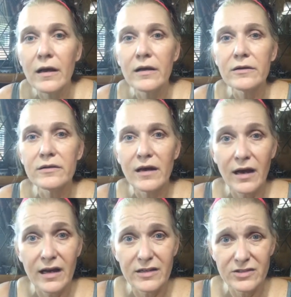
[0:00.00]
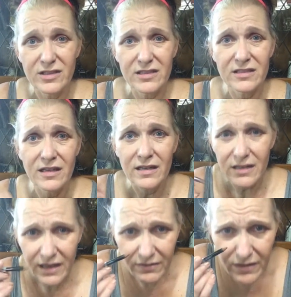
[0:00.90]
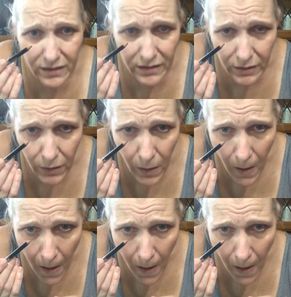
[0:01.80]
Under the eyes, just to give it a little